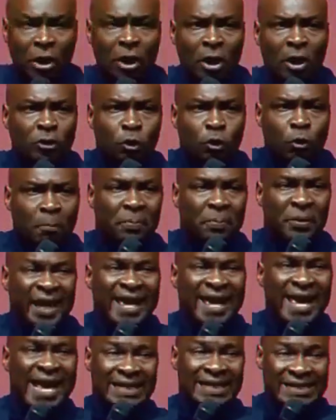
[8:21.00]
to
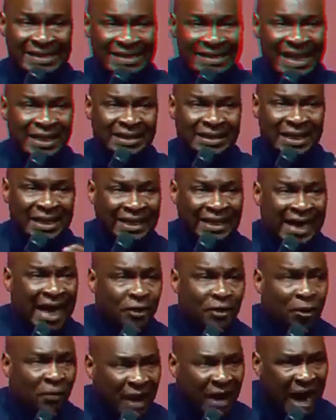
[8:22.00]
bring a certain
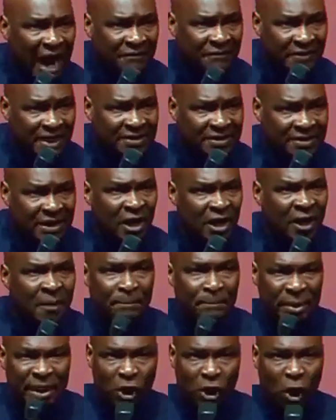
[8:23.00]
kind of harvest
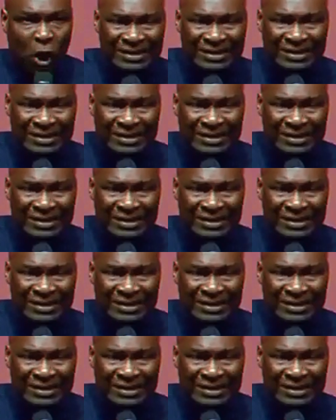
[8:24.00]
because